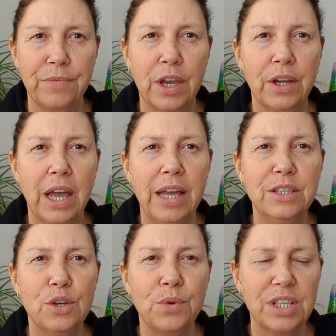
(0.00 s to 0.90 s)
Okay,
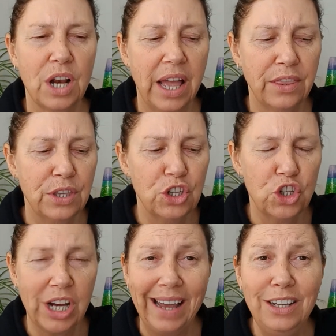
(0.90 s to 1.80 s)
so it's like this
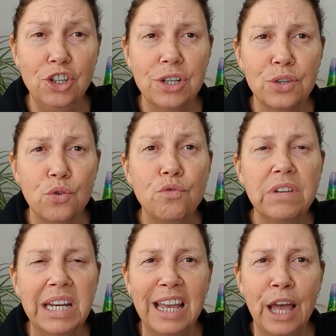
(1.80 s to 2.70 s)
change is
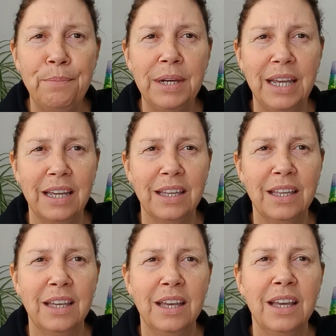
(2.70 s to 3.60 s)
already happening.
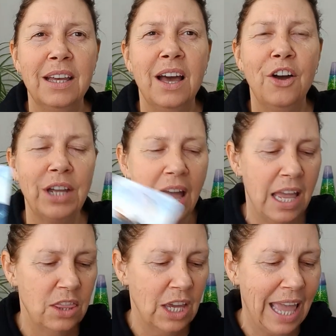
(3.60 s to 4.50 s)
Okay,
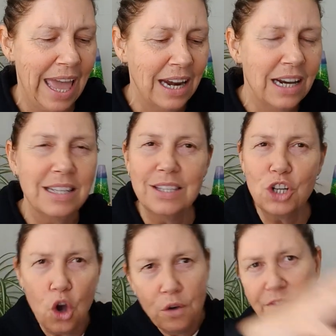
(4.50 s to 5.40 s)
the catalyst
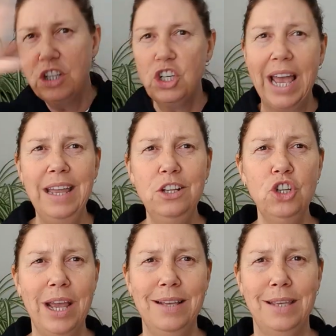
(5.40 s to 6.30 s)
of the
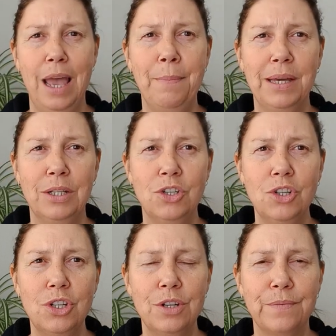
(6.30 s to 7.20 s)
change has
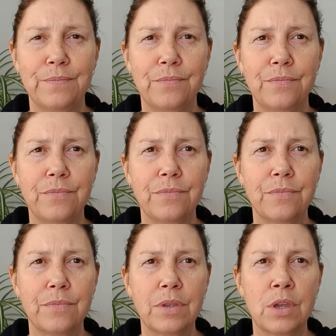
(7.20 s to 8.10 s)
happened.
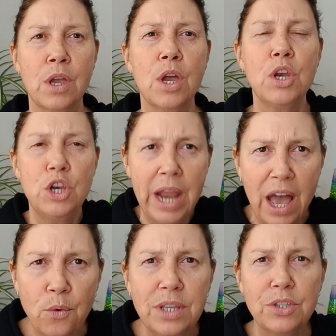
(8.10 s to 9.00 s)

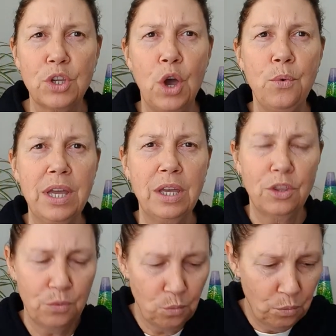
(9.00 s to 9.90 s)
Now it's going,
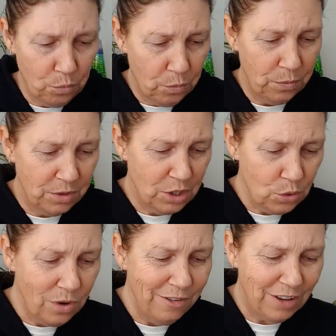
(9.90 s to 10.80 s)

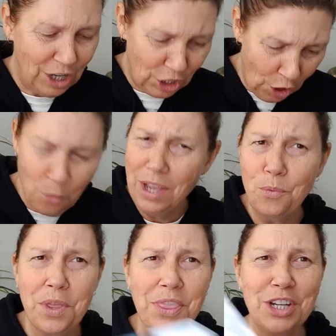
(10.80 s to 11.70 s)
sort of going
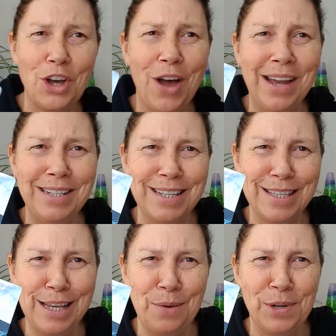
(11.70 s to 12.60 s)
with the tide to
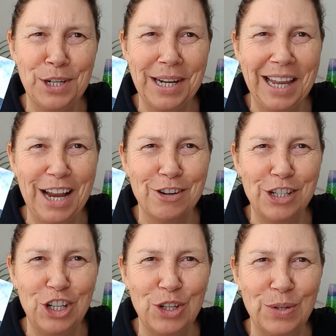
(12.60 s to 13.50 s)
see where it
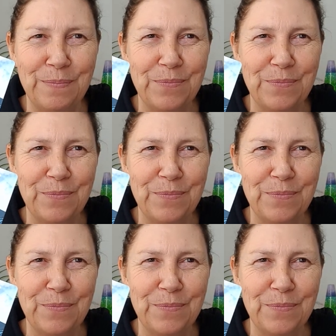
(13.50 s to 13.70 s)
carries you.